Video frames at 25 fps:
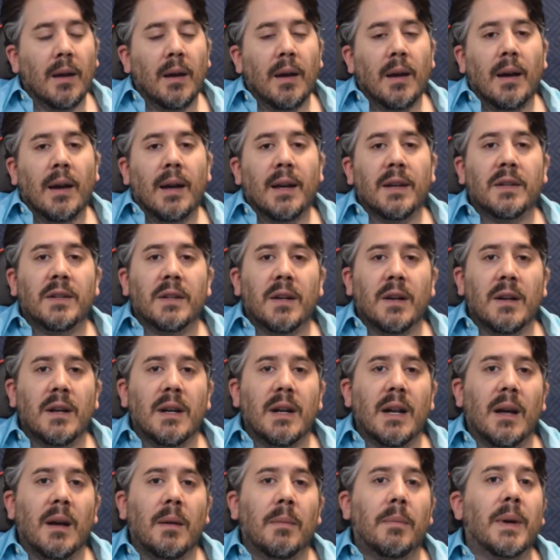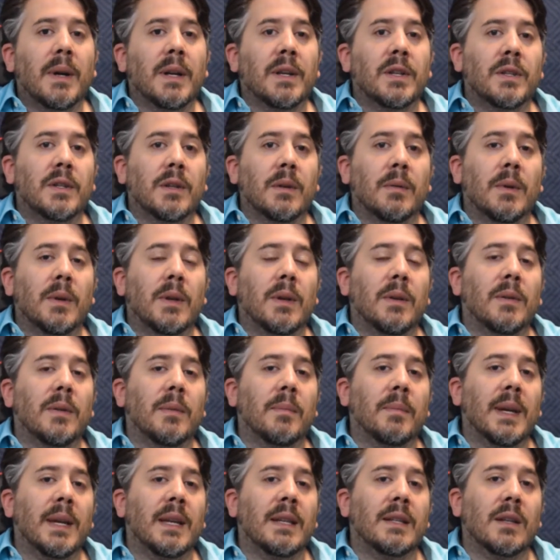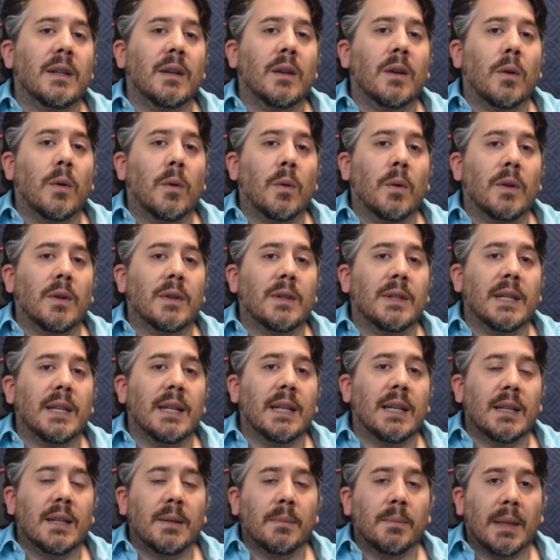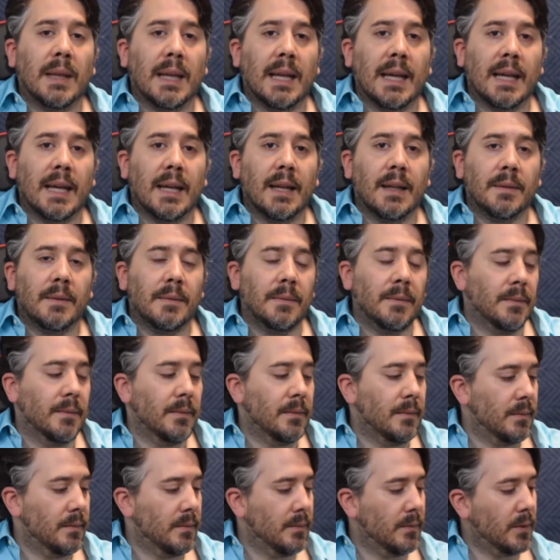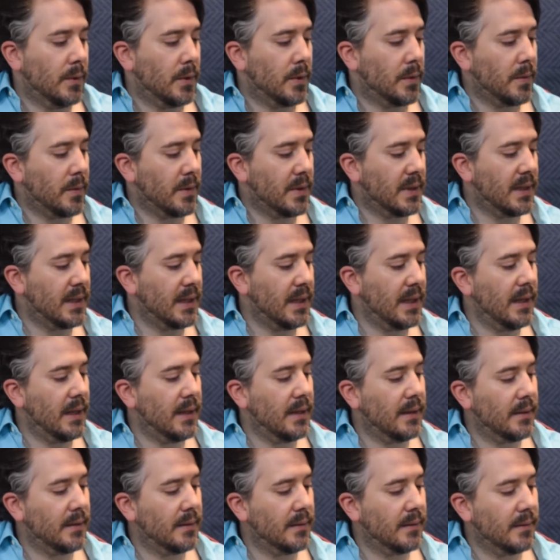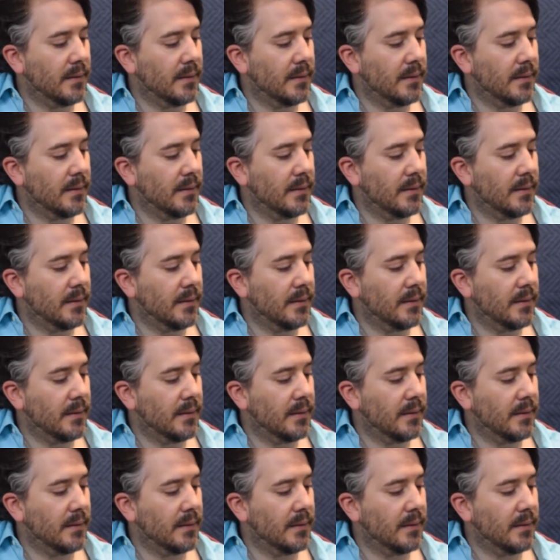I started out by showing you the basic chords needed to play it, which were C,